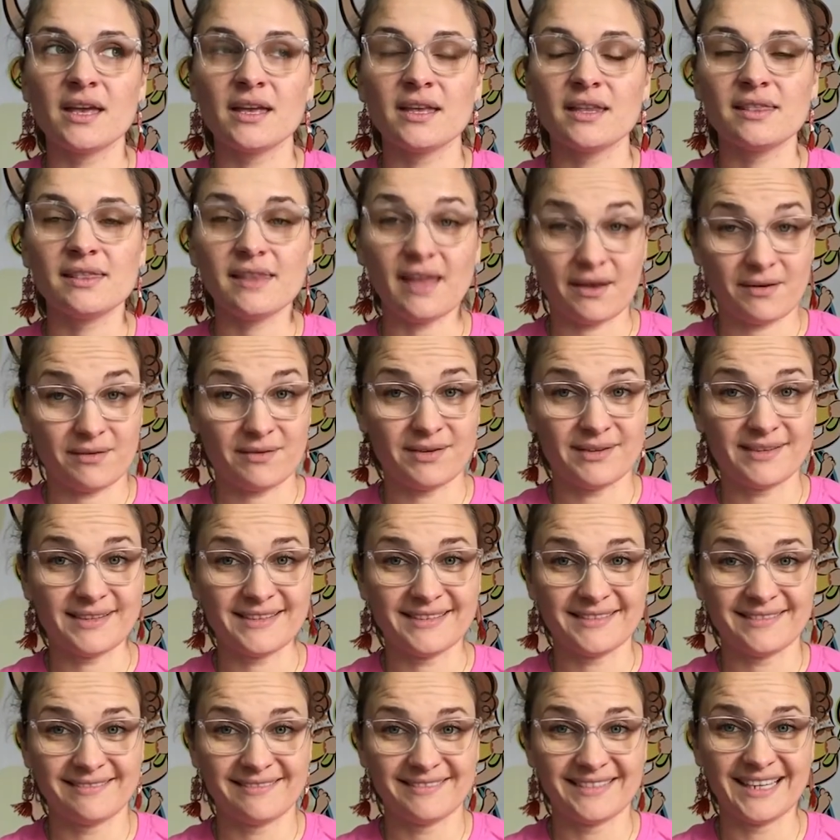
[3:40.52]
Now,
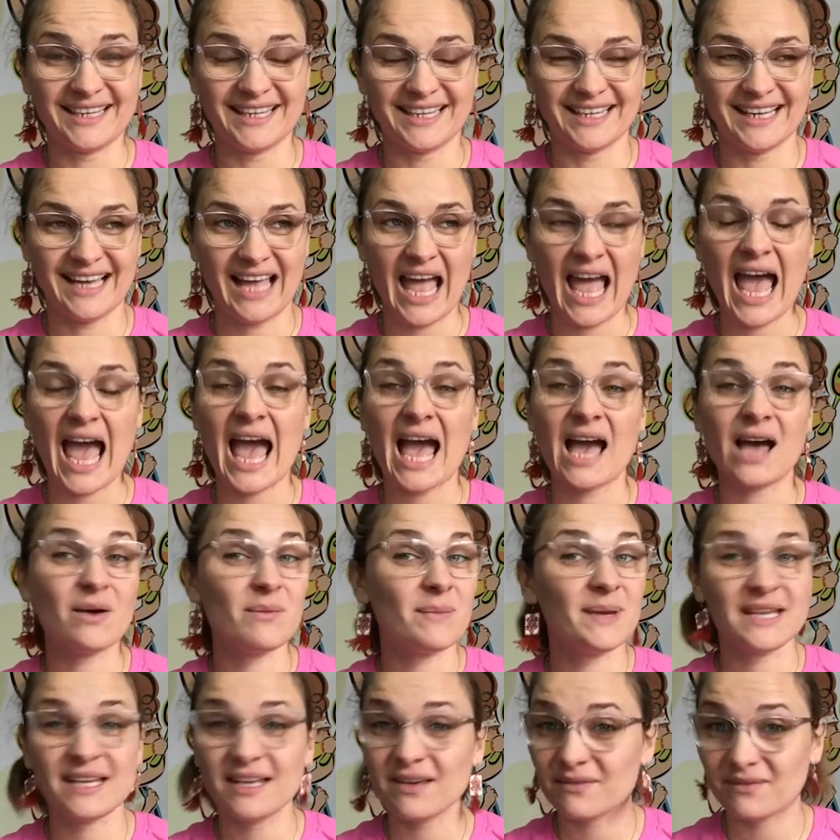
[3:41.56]
how
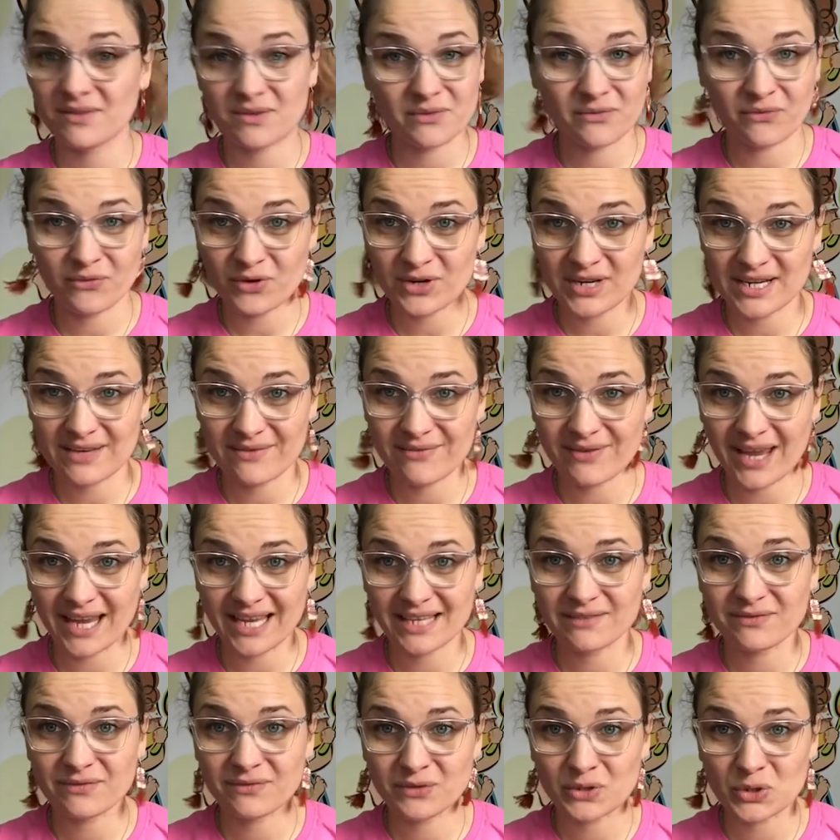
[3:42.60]
many of the
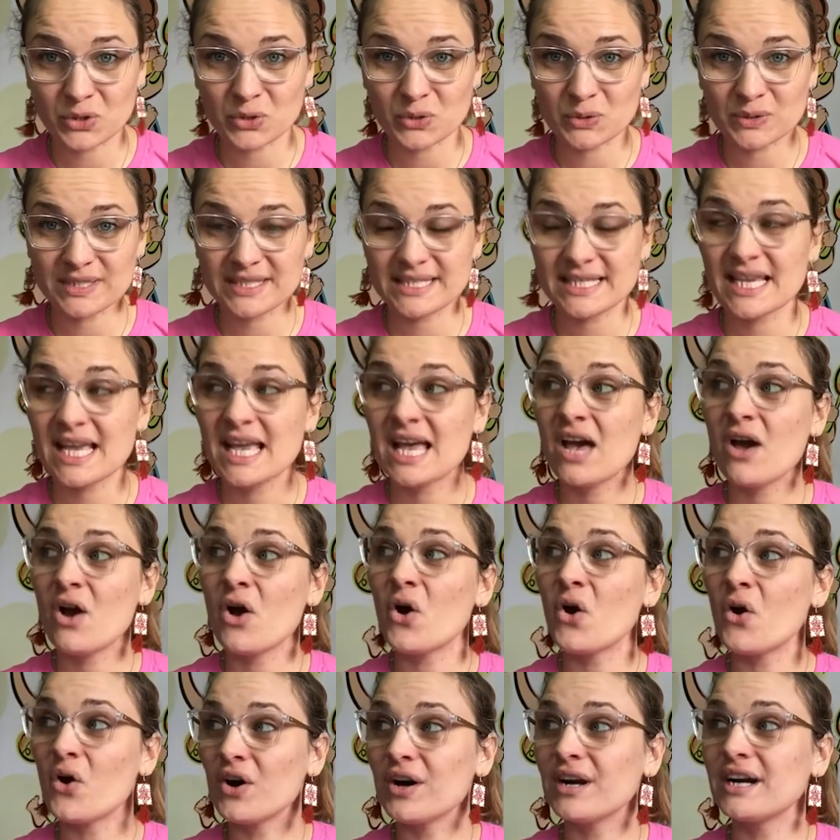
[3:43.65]
fortified foods
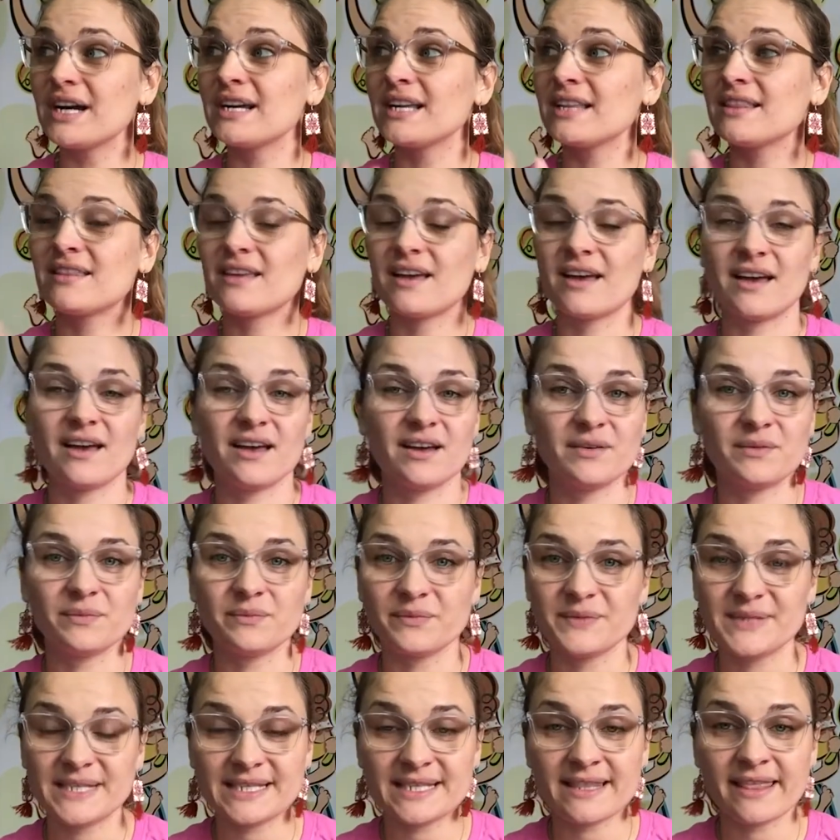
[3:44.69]
or the
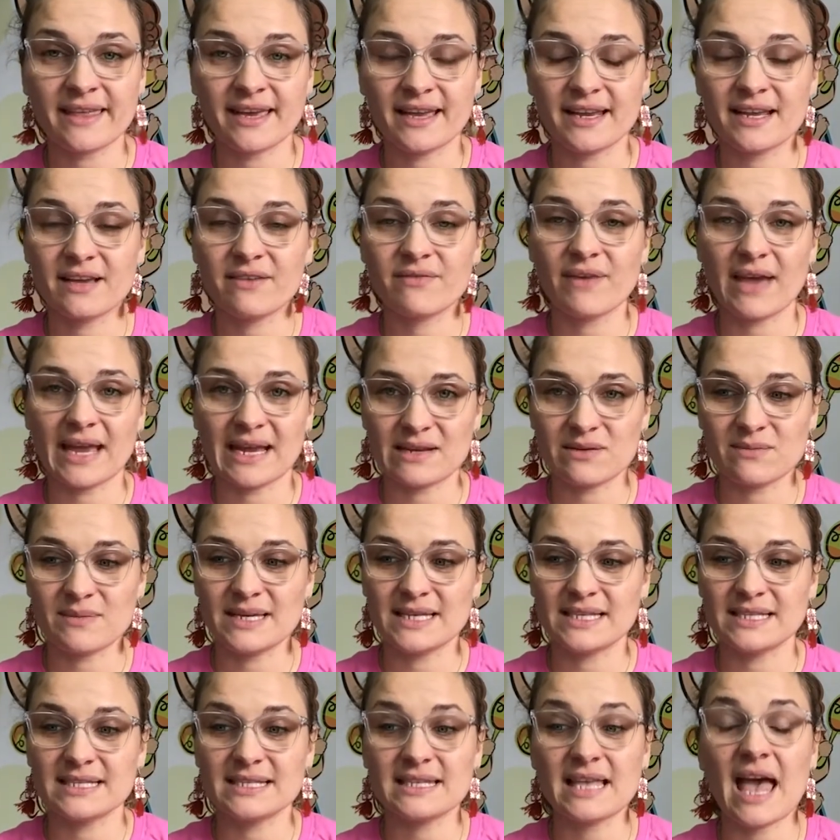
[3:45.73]
synthetic
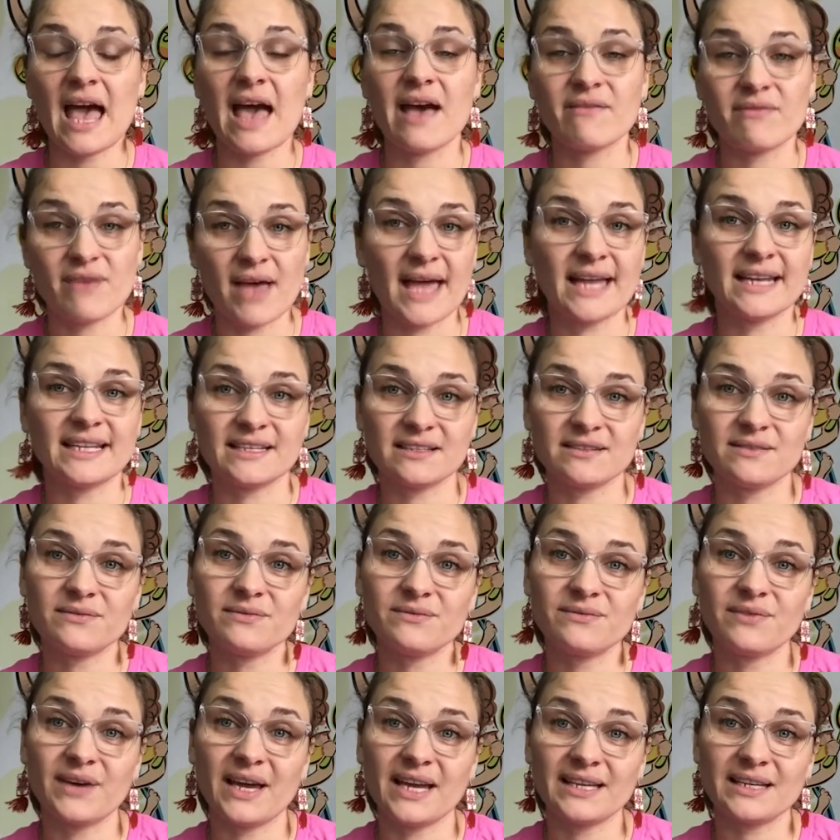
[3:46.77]
vitamins have added
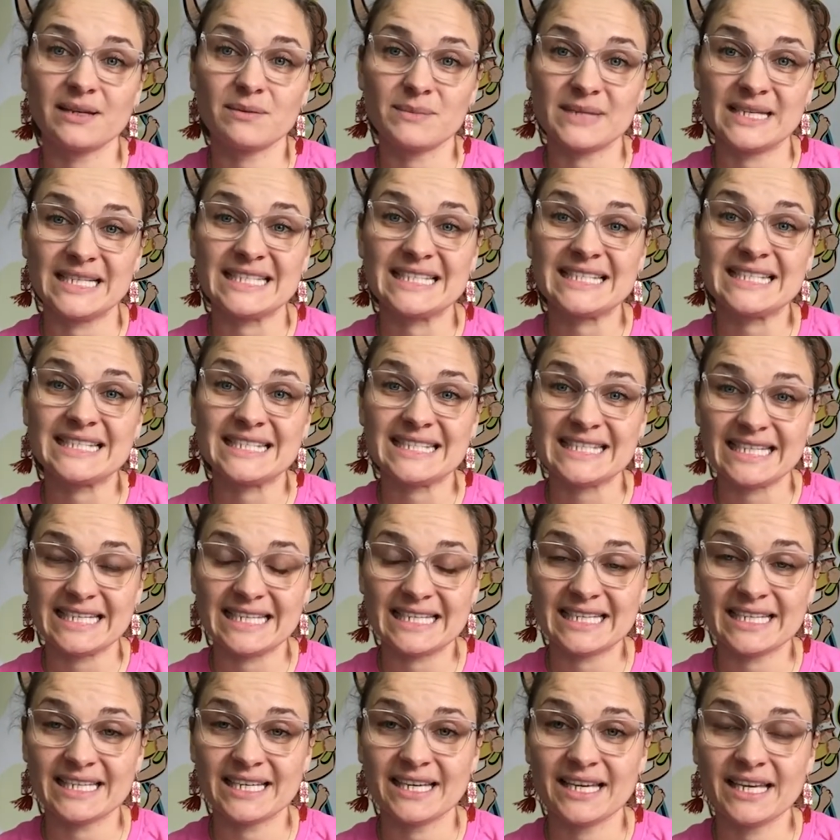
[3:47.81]
vitamin
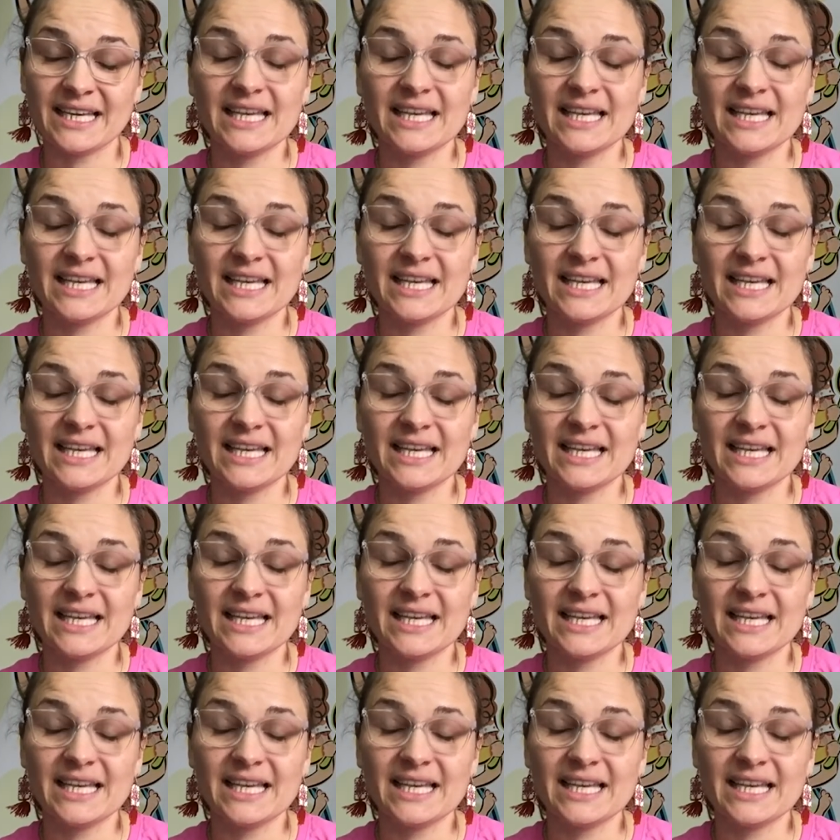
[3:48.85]
C